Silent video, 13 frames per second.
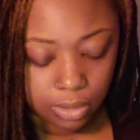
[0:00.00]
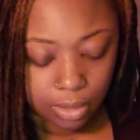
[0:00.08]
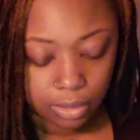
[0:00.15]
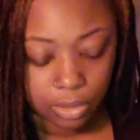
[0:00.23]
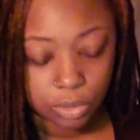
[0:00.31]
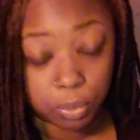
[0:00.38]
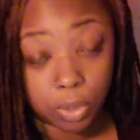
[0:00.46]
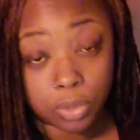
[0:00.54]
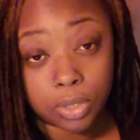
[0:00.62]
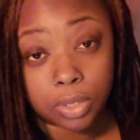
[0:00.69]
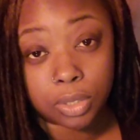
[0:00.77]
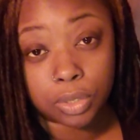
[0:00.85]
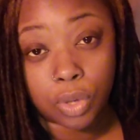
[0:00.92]
that this
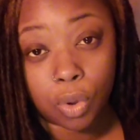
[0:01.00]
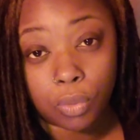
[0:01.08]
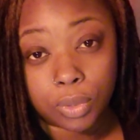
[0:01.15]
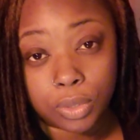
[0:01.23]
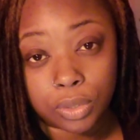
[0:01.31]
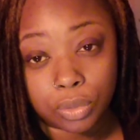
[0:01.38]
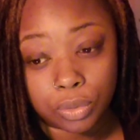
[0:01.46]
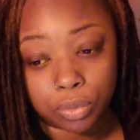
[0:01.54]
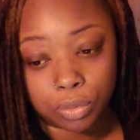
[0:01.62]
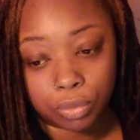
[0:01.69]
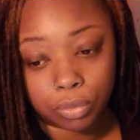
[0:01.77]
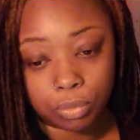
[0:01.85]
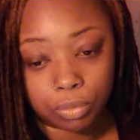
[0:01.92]
person is going
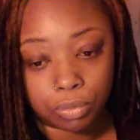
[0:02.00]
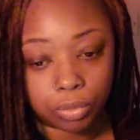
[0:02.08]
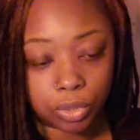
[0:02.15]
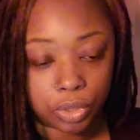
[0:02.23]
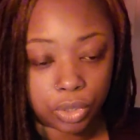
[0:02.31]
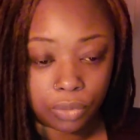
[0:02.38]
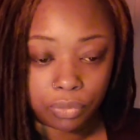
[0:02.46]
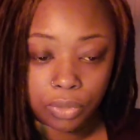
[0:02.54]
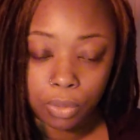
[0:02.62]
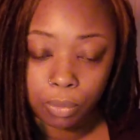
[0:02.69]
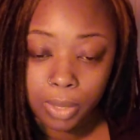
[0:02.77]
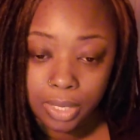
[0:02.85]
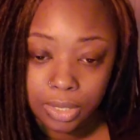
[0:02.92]
to shift
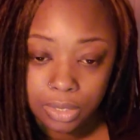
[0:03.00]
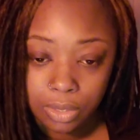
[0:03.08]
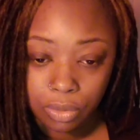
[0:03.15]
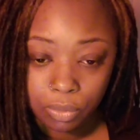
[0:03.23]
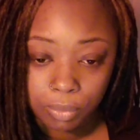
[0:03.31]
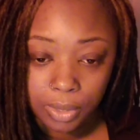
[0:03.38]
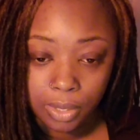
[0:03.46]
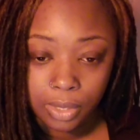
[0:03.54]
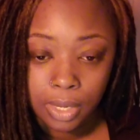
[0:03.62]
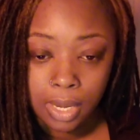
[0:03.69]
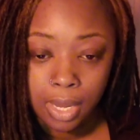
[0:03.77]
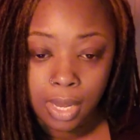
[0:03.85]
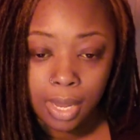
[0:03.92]
their ways a little bit.
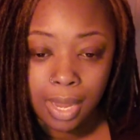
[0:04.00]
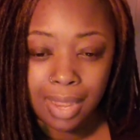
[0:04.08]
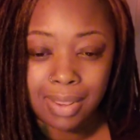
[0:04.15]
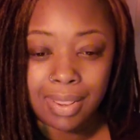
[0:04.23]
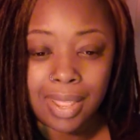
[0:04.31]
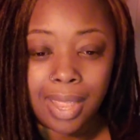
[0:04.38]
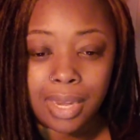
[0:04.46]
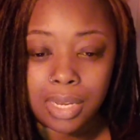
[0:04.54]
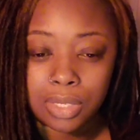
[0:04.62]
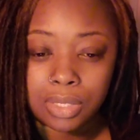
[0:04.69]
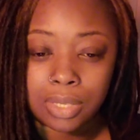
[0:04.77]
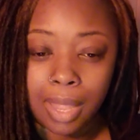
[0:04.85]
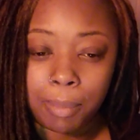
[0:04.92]
And
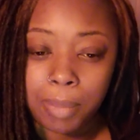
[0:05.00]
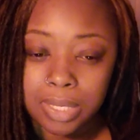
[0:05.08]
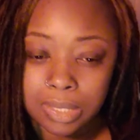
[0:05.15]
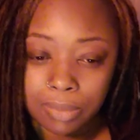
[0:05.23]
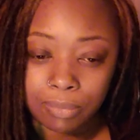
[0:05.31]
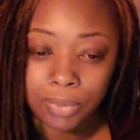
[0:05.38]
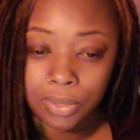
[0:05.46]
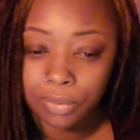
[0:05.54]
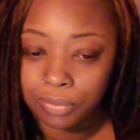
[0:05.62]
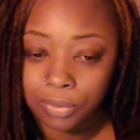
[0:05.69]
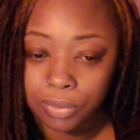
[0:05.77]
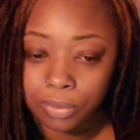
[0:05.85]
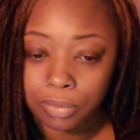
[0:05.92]
that makes them
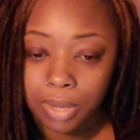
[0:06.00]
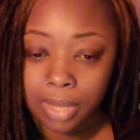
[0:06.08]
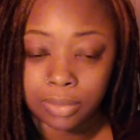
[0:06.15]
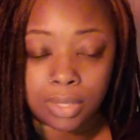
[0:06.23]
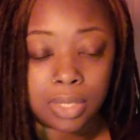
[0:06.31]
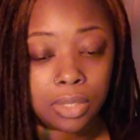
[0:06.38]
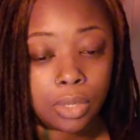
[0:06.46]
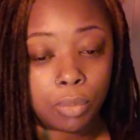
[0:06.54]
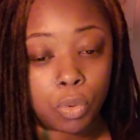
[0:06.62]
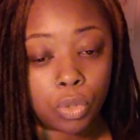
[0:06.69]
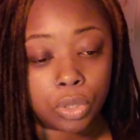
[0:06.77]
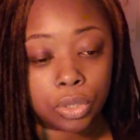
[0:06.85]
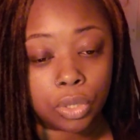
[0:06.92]
fearful. I think they're
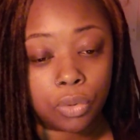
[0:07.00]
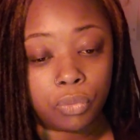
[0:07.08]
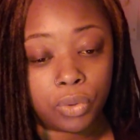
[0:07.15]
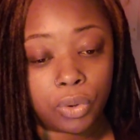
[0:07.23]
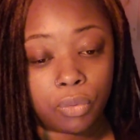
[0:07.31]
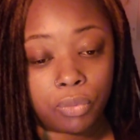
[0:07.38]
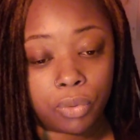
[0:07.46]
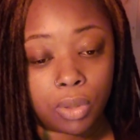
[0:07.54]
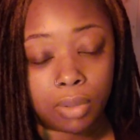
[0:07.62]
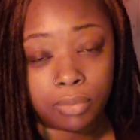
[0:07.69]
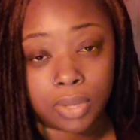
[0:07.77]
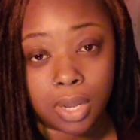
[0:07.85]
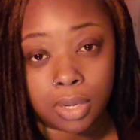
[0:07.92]
more so fearful
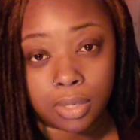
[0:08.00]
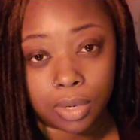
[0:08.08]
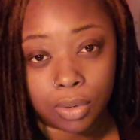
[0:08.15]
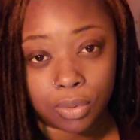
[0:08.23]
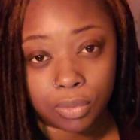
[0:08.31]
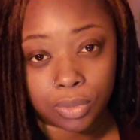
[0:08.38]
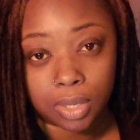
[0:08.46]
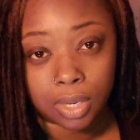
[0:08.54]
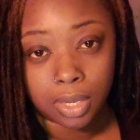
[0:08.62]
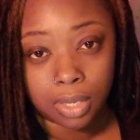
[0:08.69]
of the unknown.